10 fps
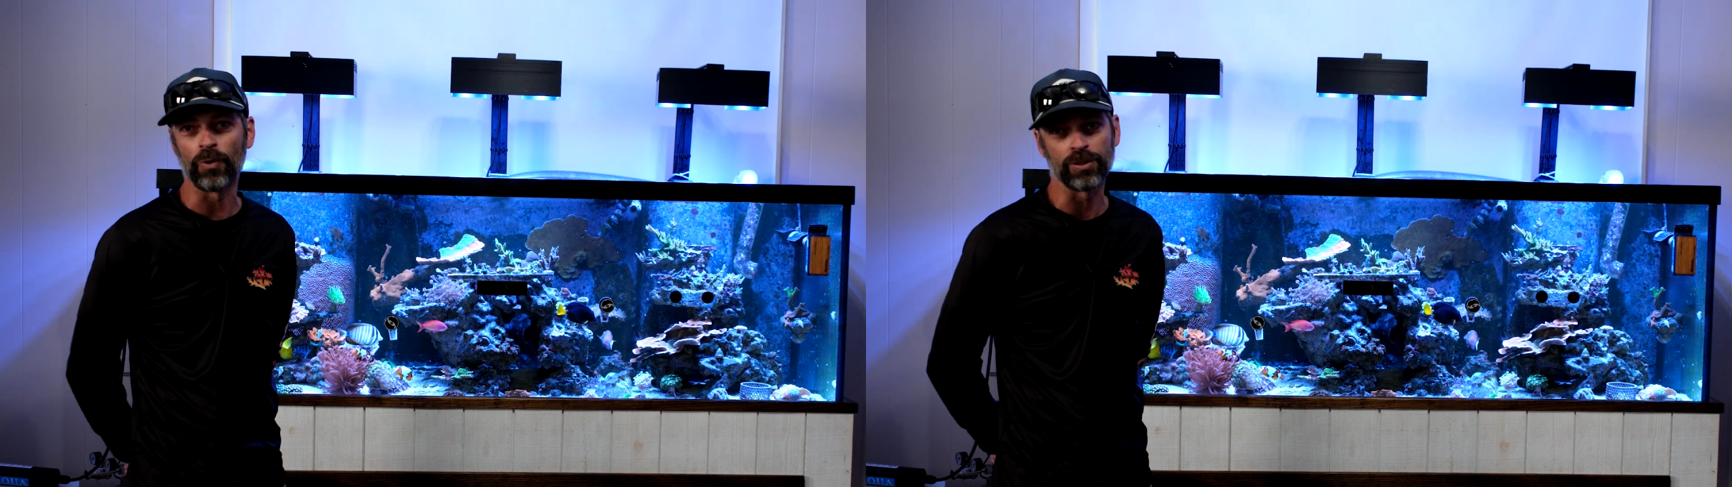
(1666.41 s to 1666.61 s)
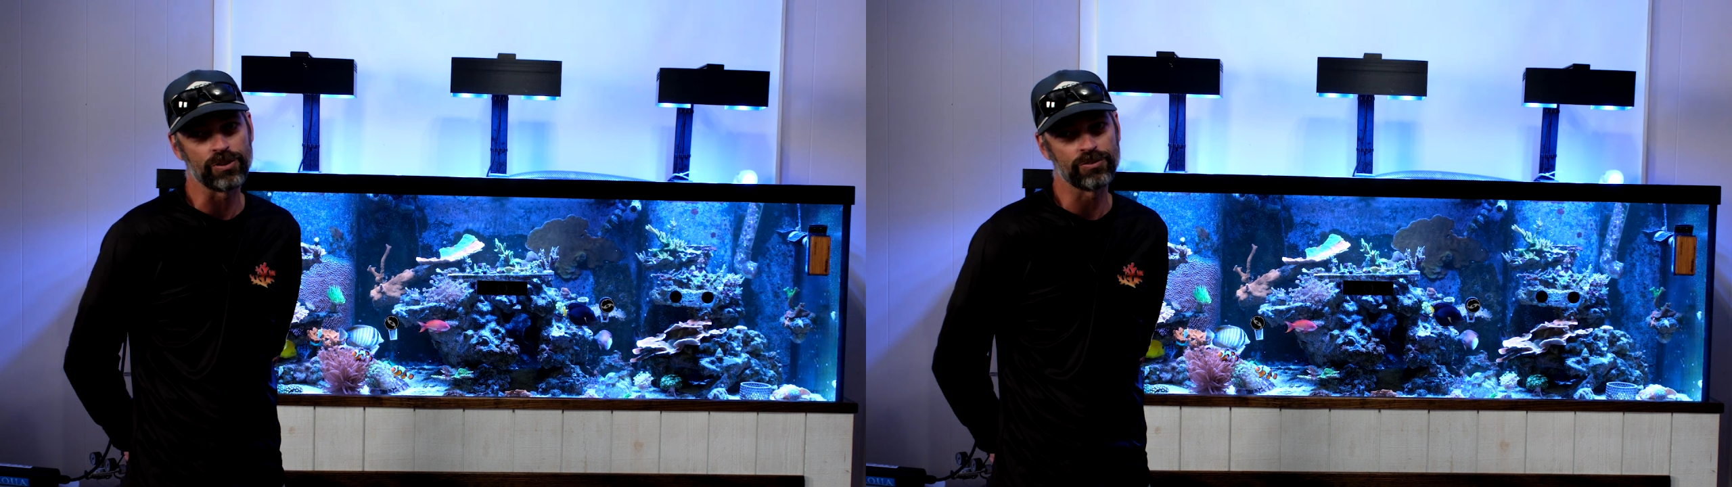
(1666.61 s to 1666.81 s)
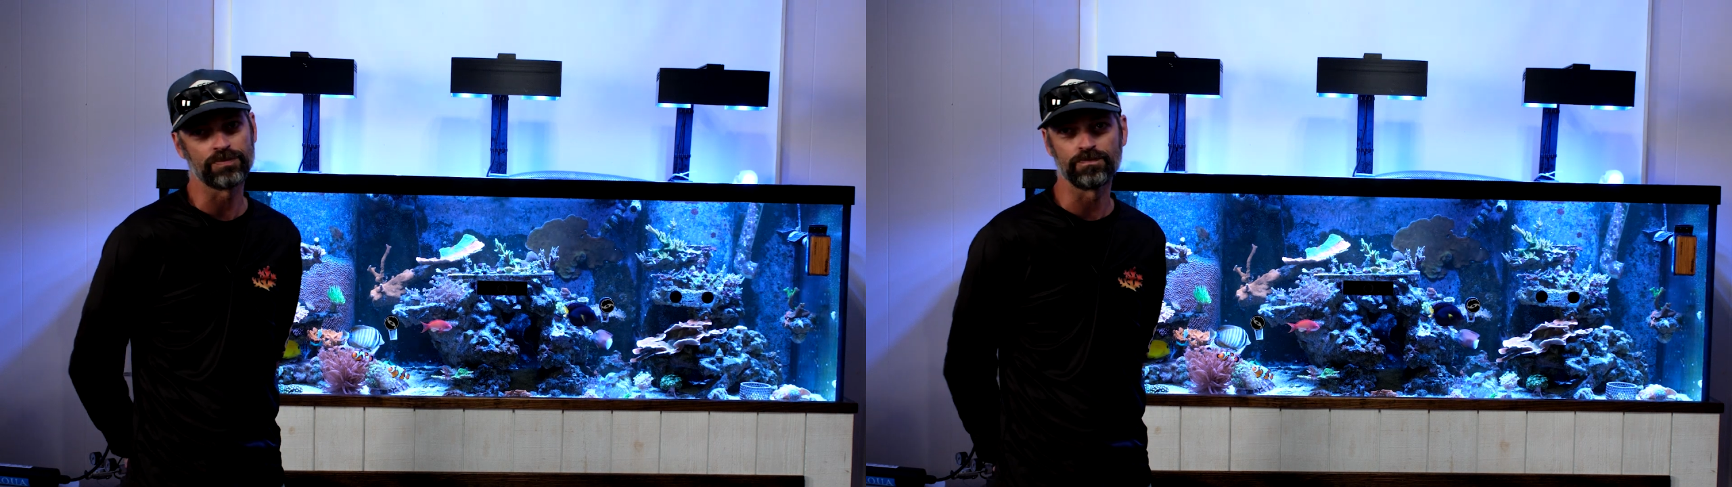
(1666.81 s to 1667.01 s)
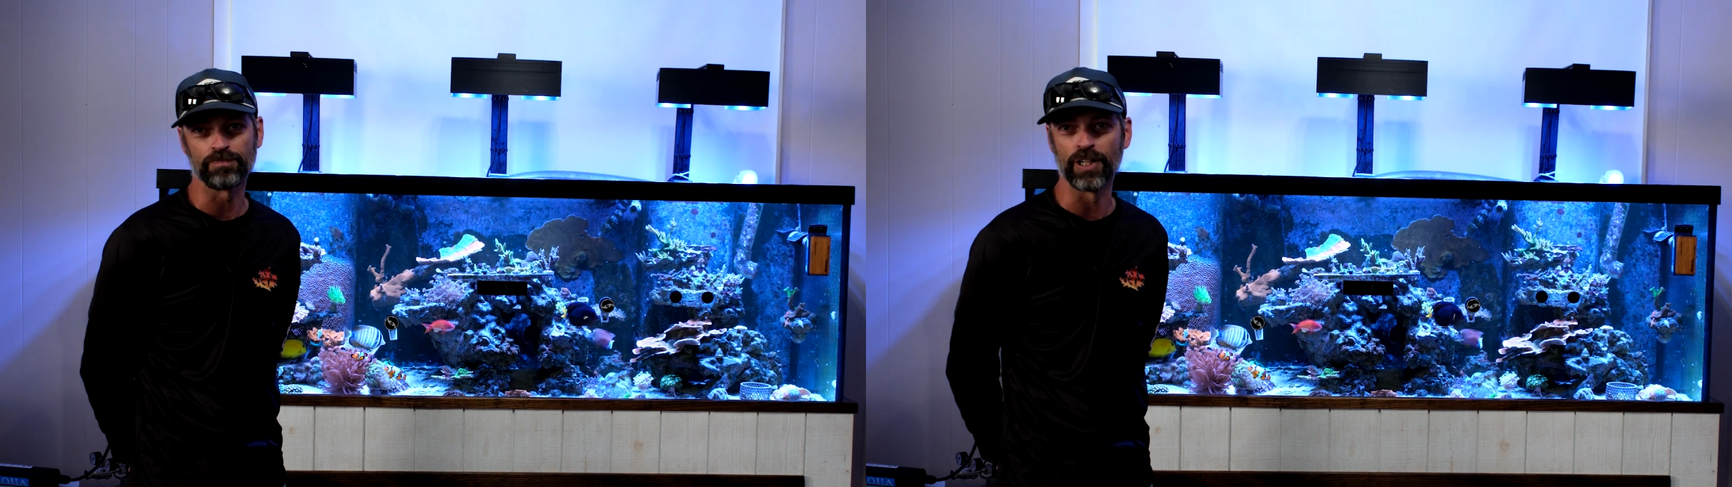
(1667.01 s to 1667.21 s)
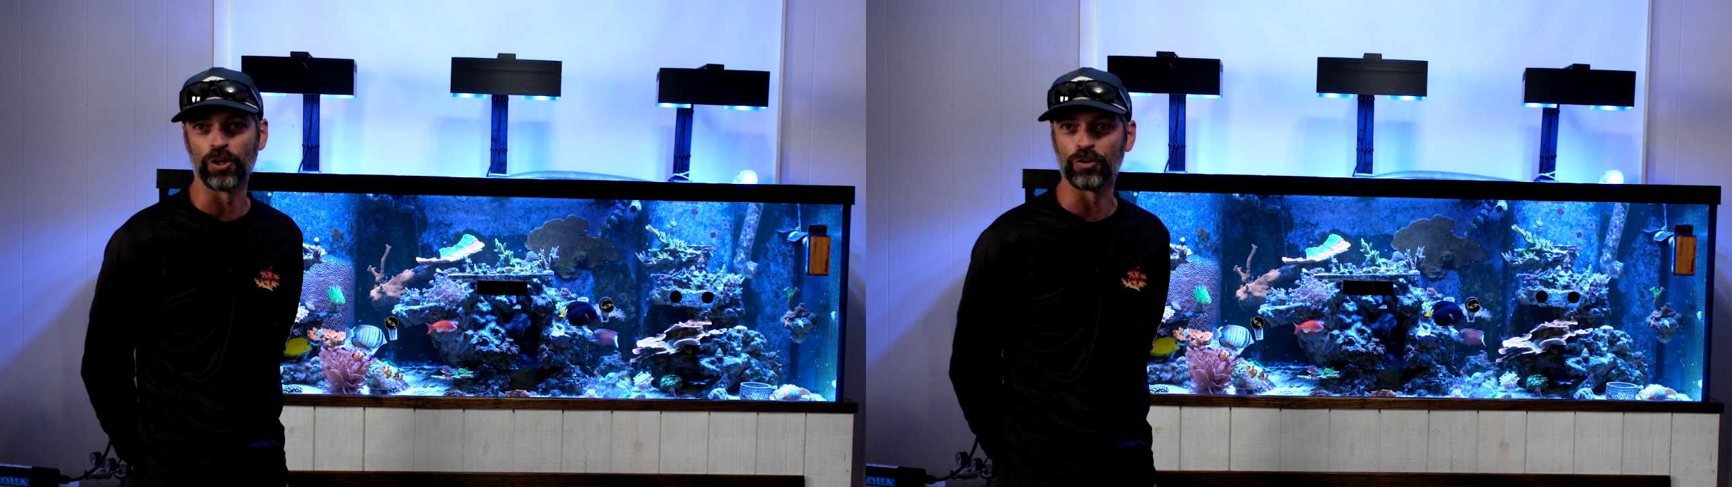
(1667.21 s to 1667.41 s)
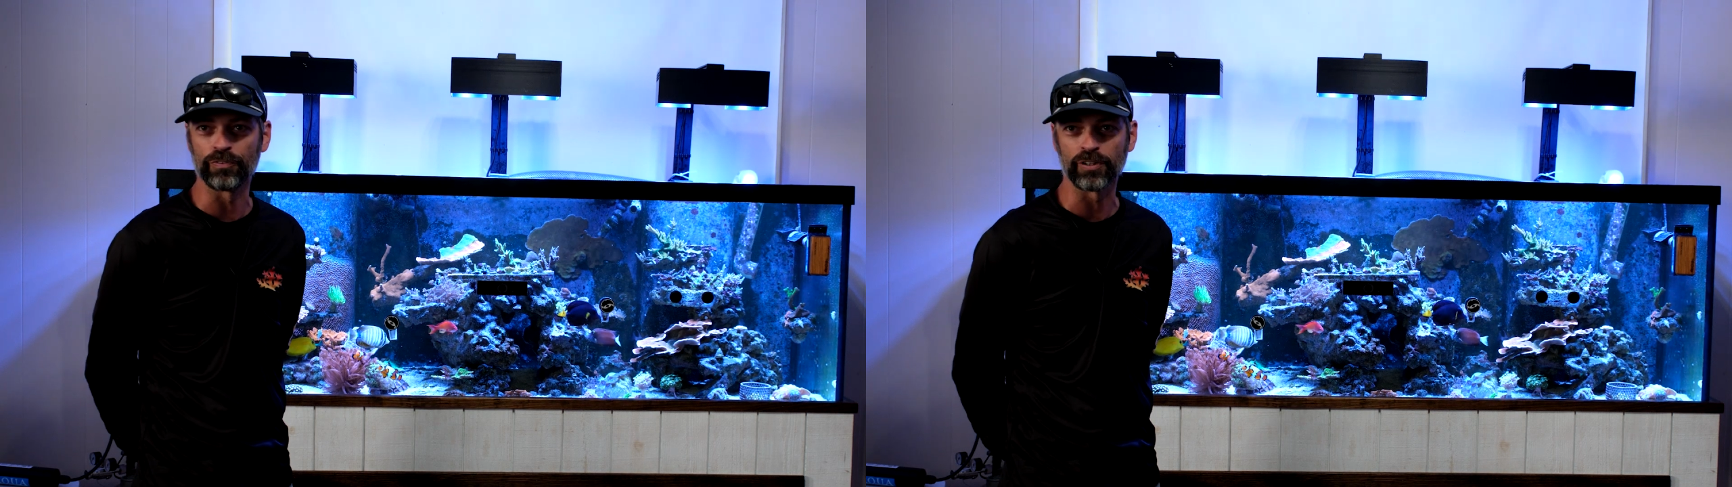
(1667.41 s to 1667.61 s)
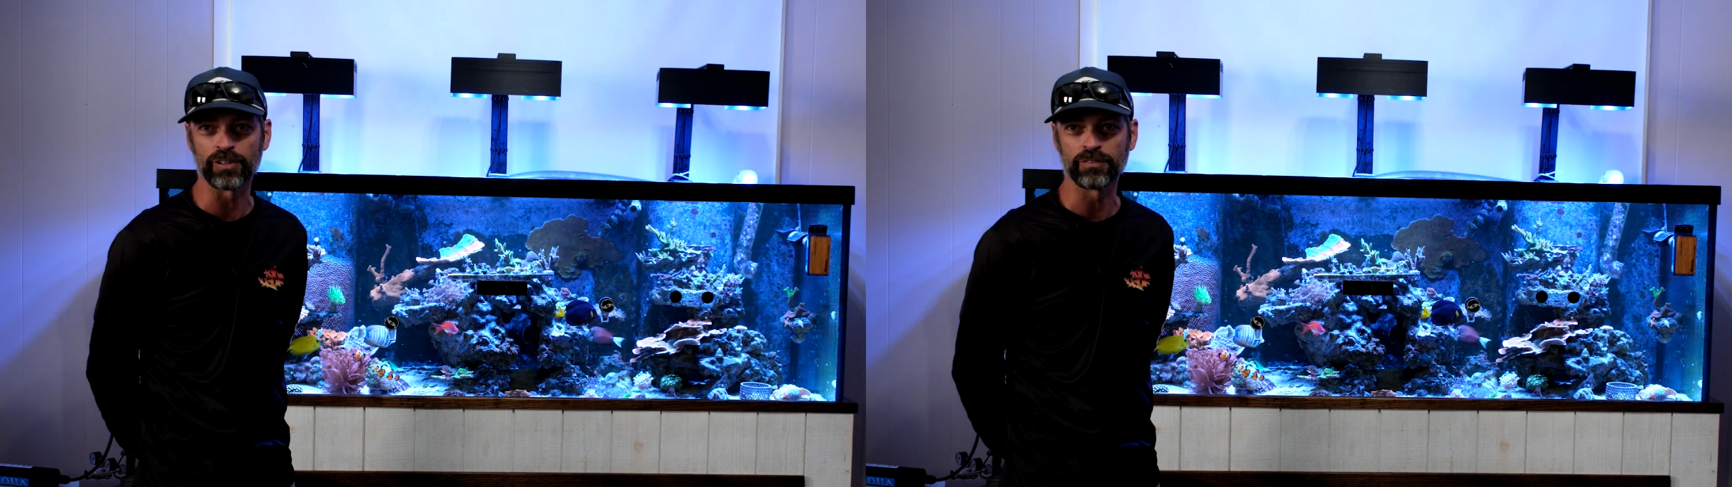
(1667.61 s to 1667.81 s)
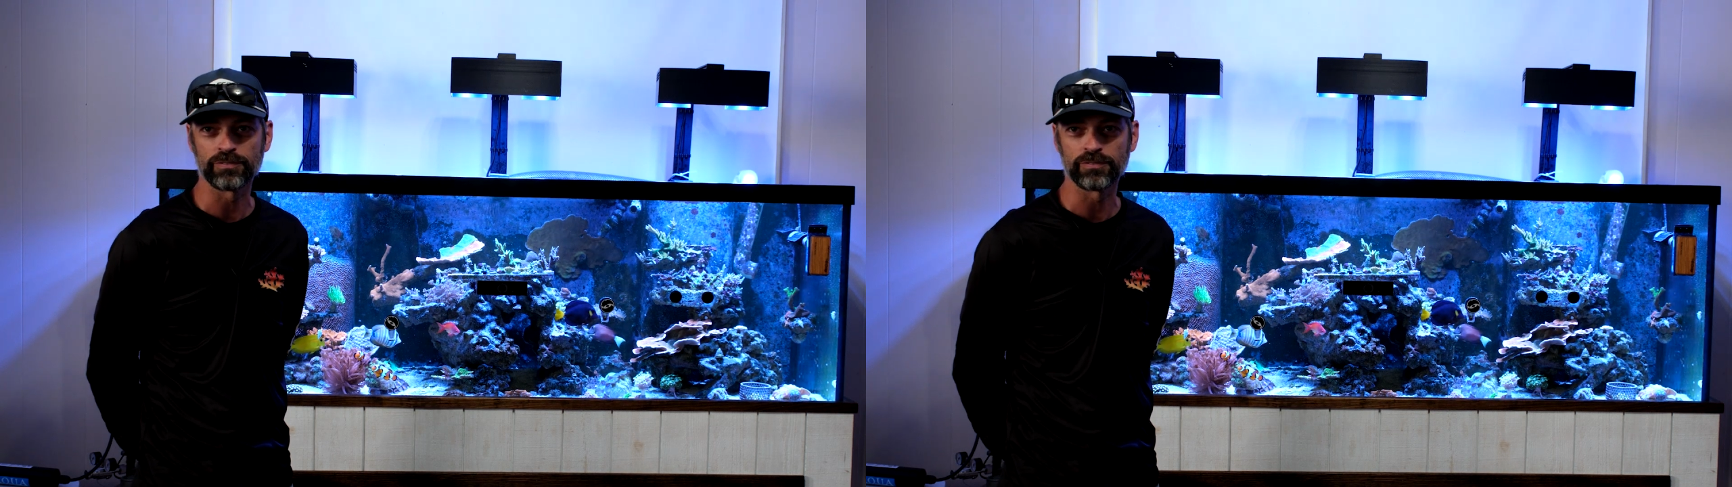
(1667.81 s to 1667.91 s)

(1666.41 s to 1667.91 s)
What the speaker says: and just get over it.